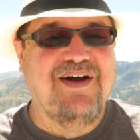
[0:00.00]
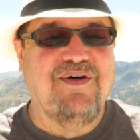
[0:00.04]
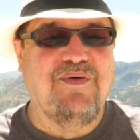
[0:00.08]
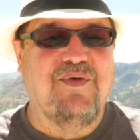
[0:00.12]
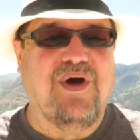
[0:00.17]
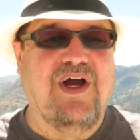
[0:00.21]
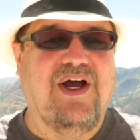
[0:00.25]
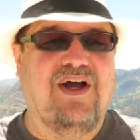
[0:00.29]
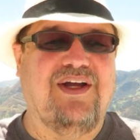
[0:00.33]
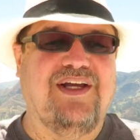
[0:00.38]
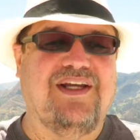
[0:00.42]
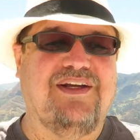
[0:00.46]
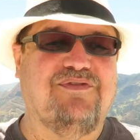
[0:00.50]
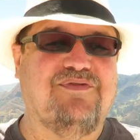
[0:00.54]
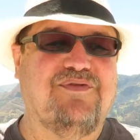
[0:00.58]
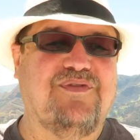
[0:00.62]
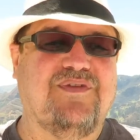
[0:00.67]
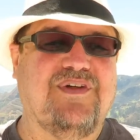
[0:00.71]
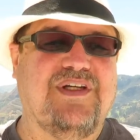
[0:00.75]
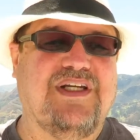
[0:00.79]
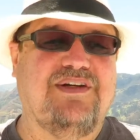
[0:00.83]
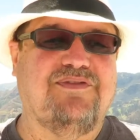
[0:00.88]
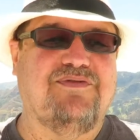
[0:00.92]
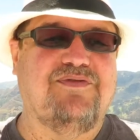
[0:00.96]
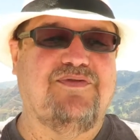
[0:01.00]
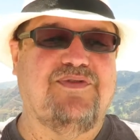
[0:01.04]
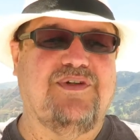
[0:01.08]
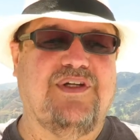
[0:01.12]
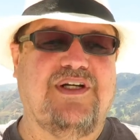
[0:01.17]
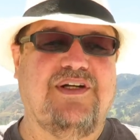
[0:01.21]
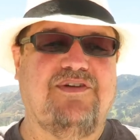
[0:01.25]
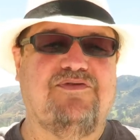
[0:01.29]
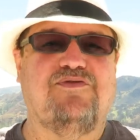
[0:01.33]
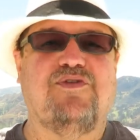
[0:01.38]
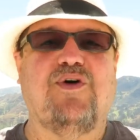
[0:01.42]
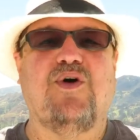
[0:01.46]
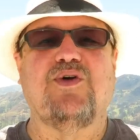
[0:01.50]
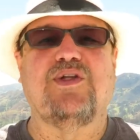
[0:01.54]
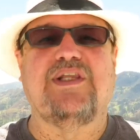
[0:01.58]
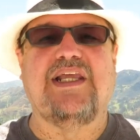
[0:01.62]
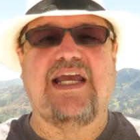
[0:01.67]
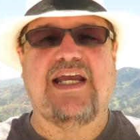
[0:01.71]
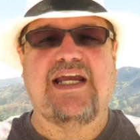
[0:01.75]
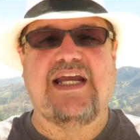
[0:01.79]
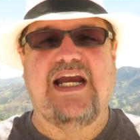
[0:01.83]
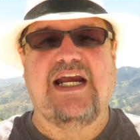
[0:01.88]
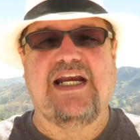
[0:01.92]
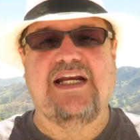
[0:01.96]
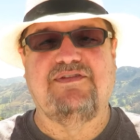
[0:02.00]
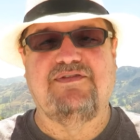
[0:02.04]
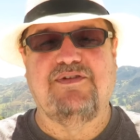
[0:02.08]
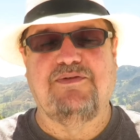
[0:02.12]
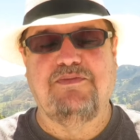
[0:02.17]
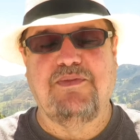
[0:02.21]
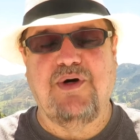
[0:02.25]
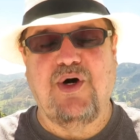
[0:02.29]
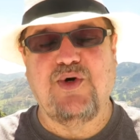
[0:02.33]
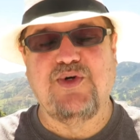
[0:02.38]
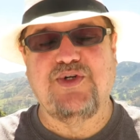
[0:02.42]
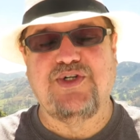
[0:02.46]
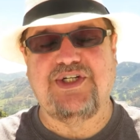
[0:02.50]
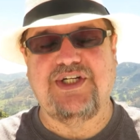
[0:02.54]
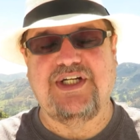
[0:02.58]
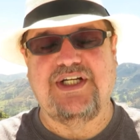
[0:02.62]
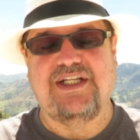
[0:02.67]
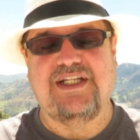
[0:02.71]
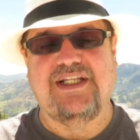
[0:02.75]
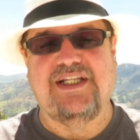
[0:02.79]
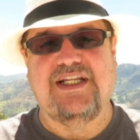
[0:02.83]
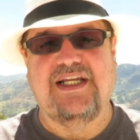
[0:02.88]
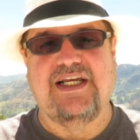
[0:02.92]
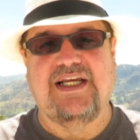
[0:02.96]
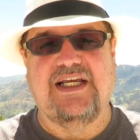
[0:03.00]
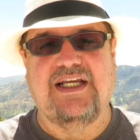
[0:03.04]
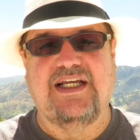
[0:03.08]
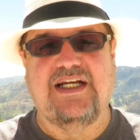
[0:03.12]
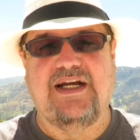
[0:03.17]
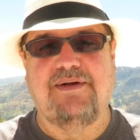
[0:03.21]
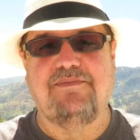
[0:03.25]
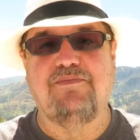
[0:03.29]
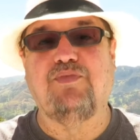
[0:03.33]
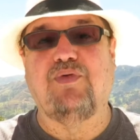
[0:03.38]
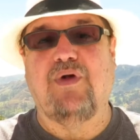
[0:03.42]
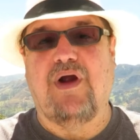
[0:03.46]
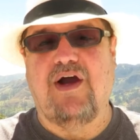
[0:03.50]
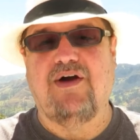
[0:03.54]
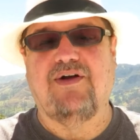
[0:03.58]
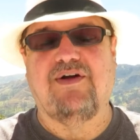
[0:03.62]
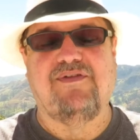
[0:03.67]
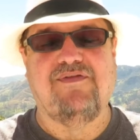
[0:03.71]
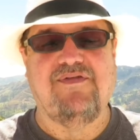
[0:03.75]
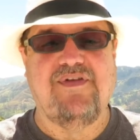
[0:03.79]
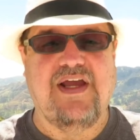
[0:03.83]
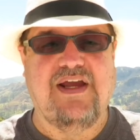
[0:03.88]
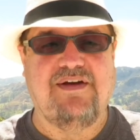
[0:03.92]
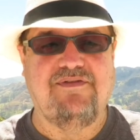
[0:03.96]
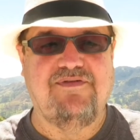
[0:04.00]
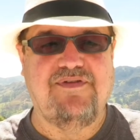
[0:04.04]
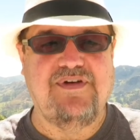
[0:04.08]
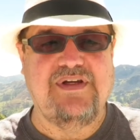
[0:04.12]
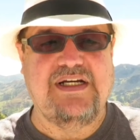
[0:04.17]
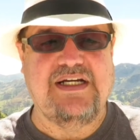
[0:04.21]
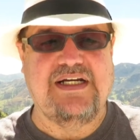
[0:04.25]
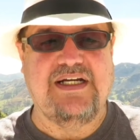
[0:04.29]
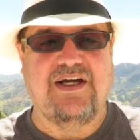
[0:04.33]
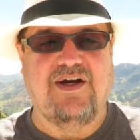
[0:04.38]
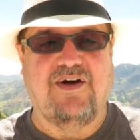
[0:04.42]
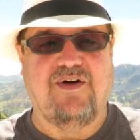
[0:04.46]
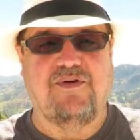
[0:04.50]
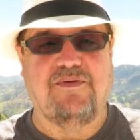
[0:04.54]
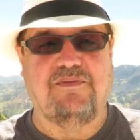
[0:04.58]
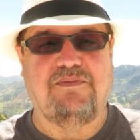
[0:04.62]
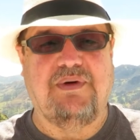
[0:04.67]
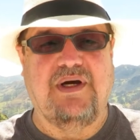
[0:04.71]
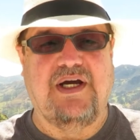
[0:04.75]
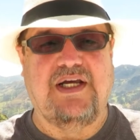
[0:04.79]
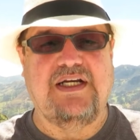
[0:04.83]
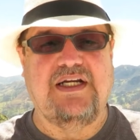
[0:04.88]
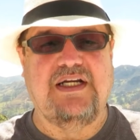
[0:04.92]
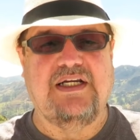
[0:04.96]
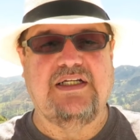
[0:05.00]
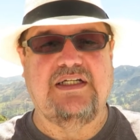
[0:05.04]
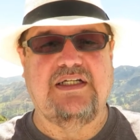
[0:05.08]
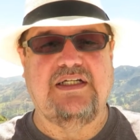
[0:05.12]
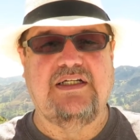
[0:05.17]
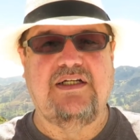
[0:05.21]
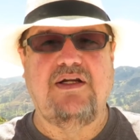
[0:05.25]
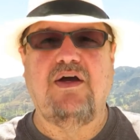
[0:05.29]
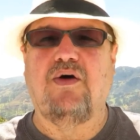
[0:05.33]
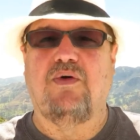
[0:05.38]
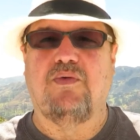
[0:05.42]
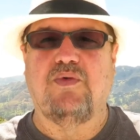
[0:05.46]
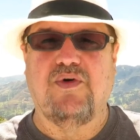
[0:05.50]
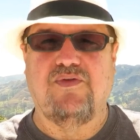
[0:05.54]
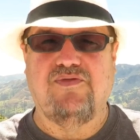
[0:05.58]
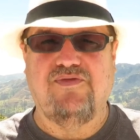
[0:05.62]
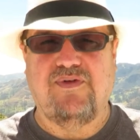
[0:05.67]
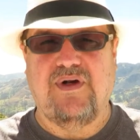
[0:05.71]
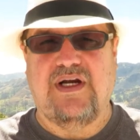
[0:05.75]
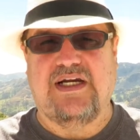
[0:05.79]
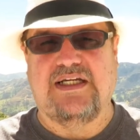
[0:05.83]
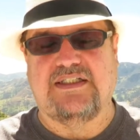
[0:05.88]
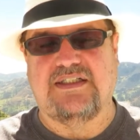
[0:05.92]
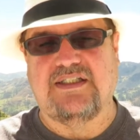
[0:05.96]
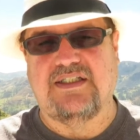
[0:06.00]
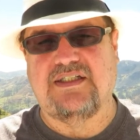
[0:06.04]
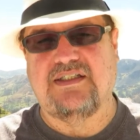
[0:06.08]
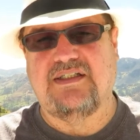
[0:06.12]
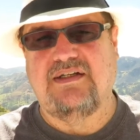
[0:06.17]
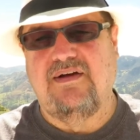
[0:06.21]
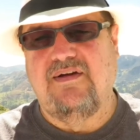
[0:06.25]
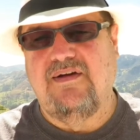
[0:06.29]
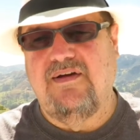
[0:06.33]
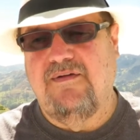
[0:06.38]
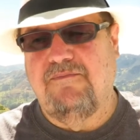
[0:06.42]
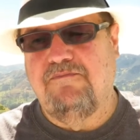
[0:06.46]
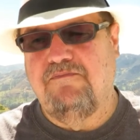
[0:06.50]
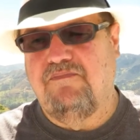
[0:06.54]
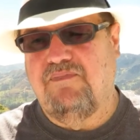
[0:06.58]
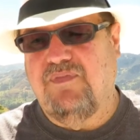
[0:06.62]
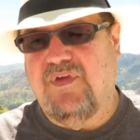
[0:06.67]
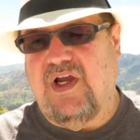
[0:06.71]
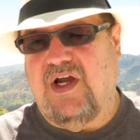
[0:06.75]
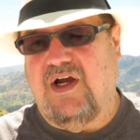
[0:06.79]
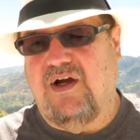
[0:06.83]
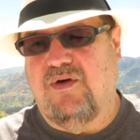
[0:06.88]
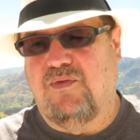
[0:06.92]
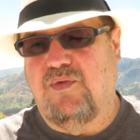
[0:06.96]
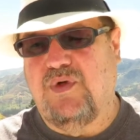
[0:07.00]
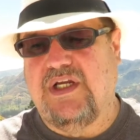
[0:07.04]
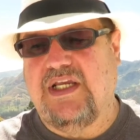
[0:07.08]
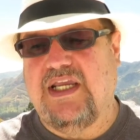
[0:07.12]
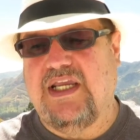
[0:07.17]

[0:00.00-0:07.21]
well, if, if it evoked that kind of emotion, then I'm proud of that video, but no, we're friends. Uh, we